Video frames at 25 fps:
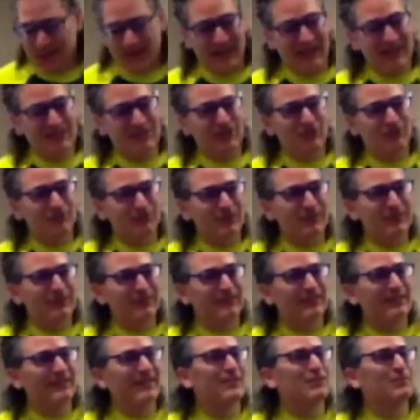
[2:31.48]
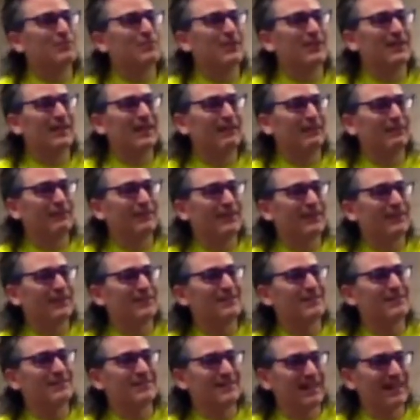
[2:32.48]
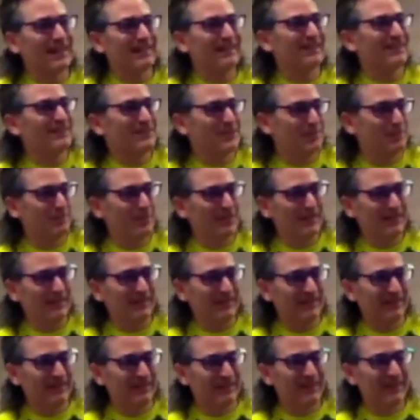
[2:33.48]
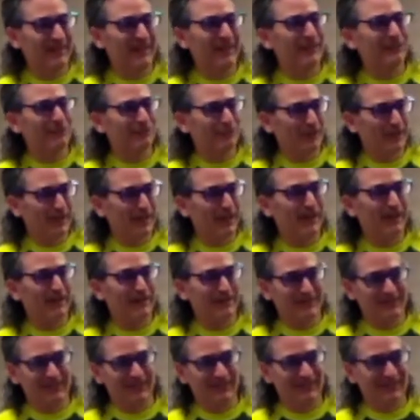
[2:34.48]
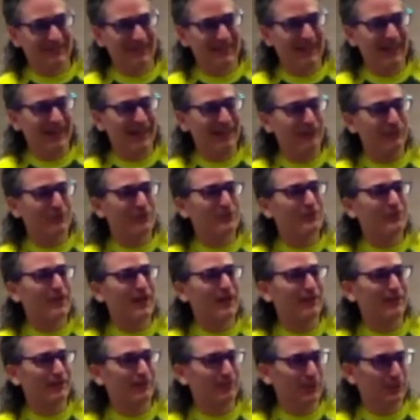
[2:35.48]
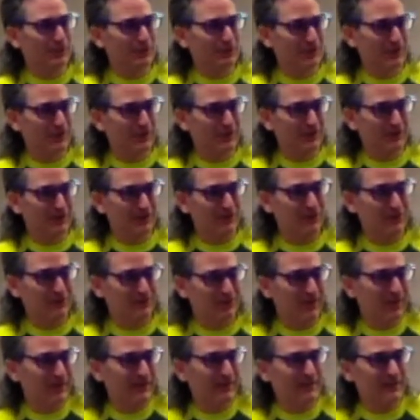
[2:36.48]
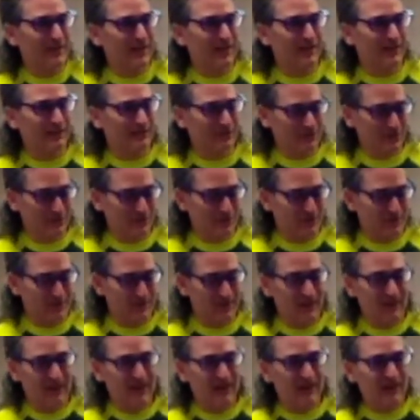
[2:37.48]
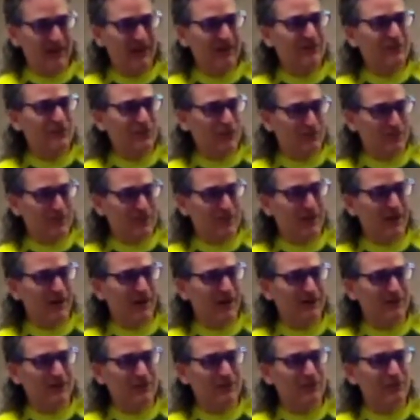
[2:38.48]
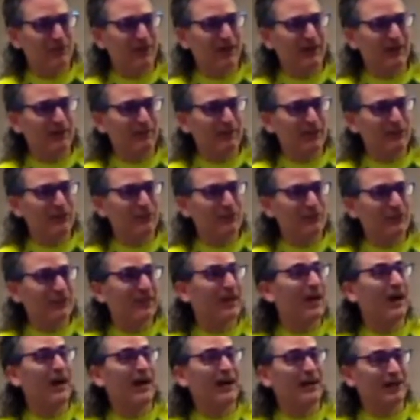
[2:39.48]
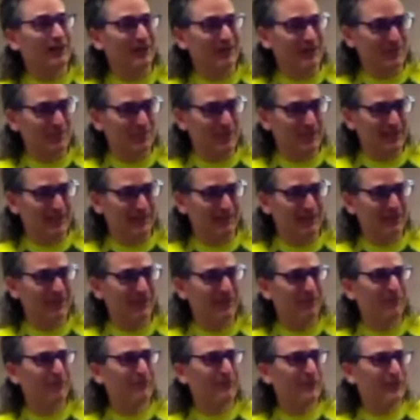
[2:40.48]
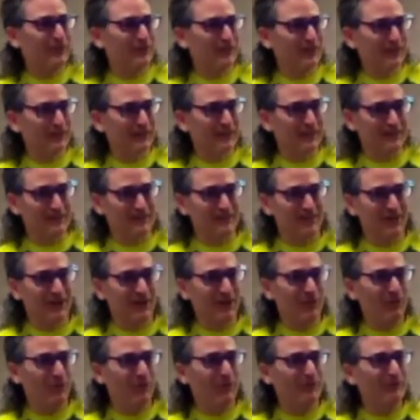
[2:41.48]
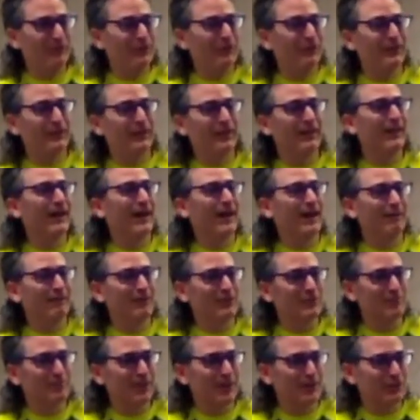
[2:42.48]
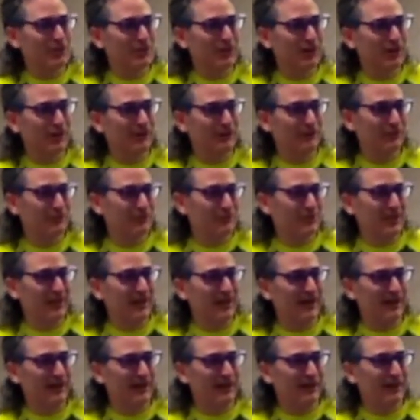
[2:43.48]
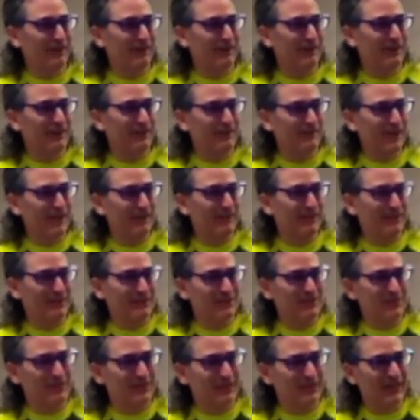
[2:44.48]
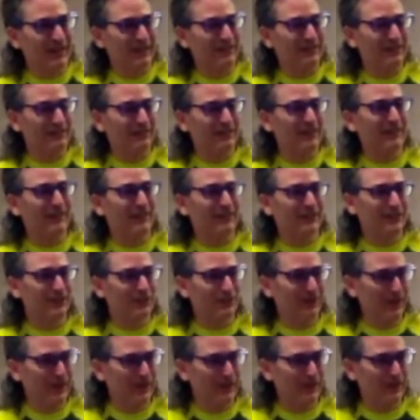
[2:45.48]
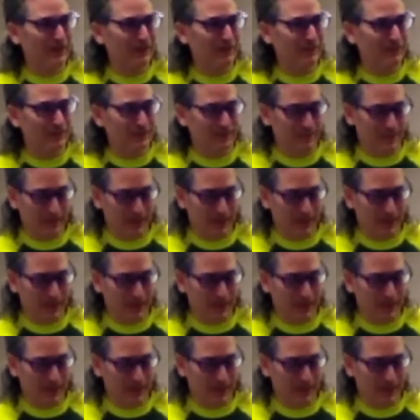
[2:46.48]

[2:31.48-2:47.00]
is it really the SPF that it's stated to be in reality? And it was found that most aren't. So a lot of doctors, dermatologists recommend using higher SPFs, figuring this. Well, if you only get half as much on, use a higher number, then maybe it's still acting like an okay number.